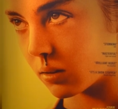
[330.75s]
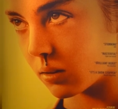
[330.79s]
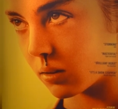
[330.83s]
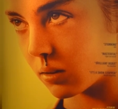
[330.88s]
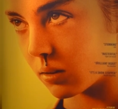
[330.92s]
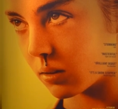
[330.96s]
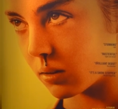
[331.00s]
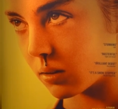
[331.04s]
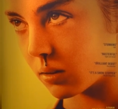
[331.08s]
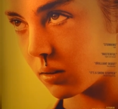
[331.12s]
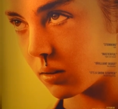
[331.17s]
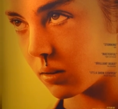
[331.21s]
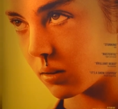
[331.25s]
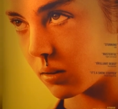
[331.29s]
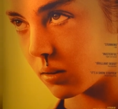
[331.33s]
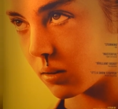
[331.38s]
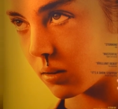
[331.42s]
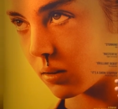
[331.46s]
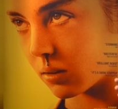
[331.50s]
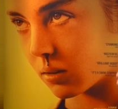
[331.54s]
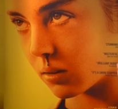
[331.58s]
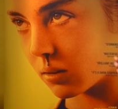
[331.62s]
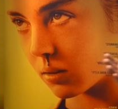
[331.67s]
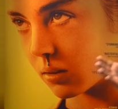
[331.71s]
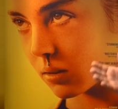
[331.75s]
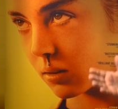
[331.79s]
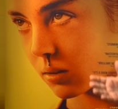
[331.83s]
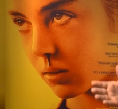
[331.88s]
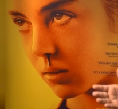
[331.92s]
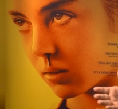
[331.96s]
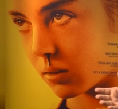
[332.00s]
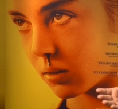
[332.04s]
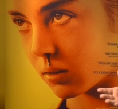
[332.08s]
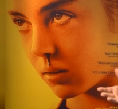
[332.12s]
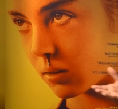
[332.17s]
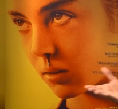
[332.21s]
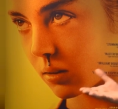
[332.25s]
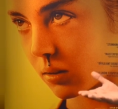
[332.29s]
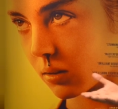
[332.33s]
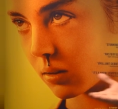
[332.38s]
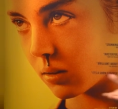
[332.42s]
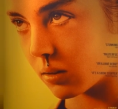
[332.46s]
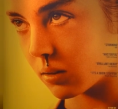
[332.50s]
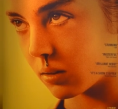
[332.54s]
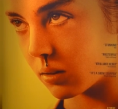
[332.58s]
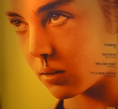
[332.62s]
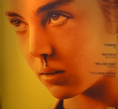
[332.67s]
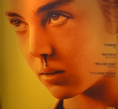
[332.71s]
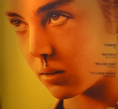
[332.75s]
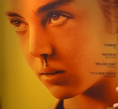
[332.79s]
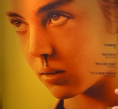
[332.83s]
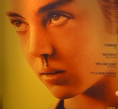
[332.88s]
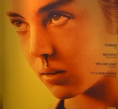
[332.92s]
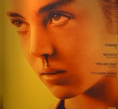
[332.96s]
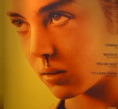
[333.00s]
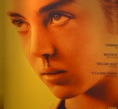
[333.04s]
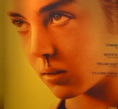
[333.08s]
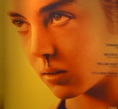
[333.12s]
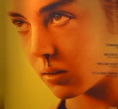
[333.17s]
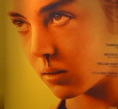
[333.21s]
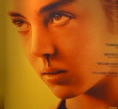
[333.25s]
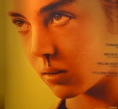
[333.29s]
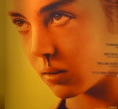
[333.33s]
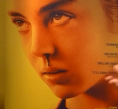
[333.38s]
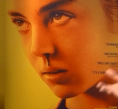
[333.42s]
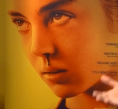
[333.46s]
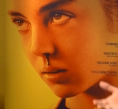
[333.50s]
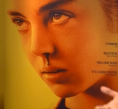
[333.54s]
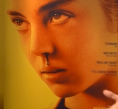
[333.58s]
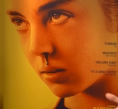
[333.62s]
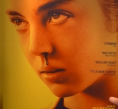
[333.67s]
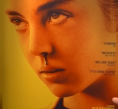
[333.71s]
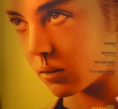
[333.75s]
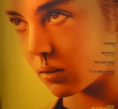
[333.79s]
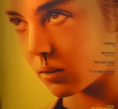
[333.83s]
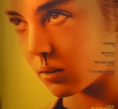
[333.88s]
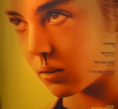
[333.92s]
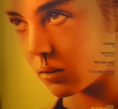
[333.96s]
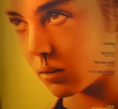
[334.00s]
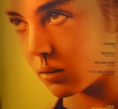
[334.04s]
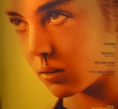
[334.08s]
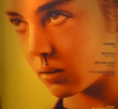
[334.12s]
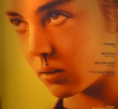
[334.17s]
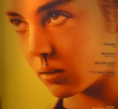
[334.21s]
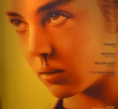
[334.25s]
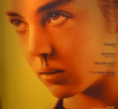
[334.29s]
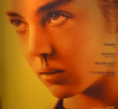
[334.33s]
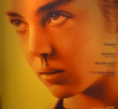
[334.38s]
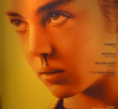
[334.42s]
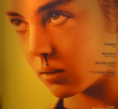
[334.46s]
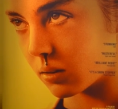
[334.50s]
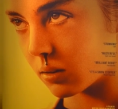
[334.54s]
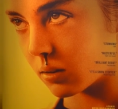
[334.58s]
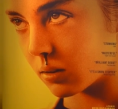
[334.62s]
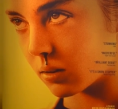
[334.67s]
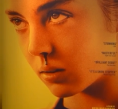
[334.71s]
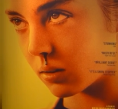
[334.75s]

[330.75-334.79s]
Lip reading: This person isn't speaking.